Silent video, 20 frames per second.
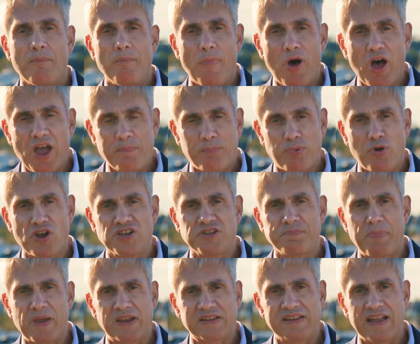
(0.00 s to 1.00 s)
My
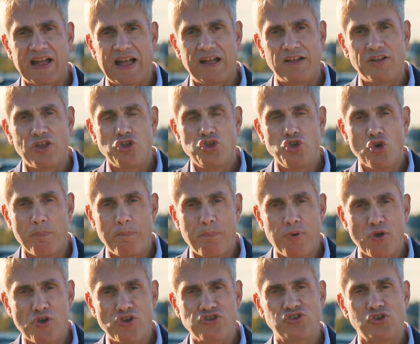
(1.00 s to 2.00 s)
Prospector, your
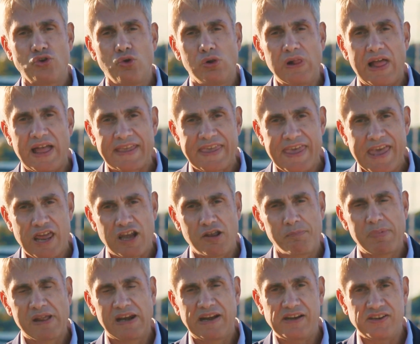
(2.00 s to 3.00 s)
personal
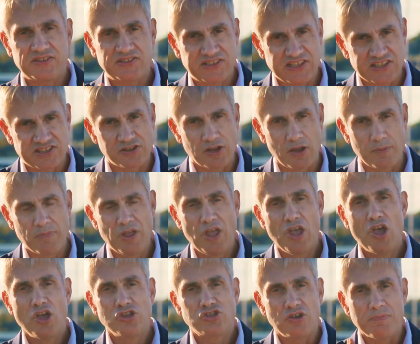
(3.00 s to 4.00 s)
accountability system
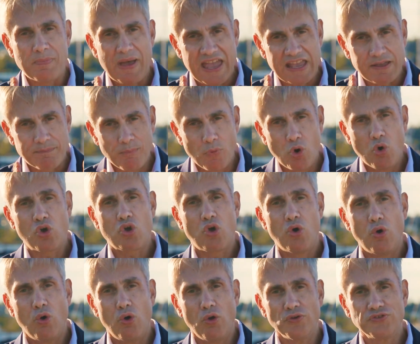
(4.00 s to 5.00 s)
to make more
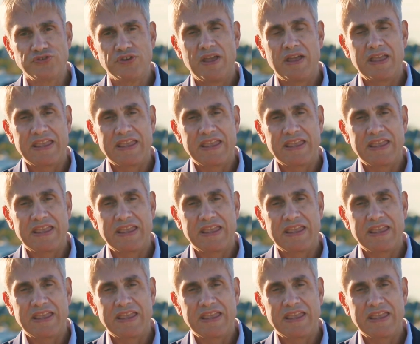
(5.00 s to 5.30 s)
calls,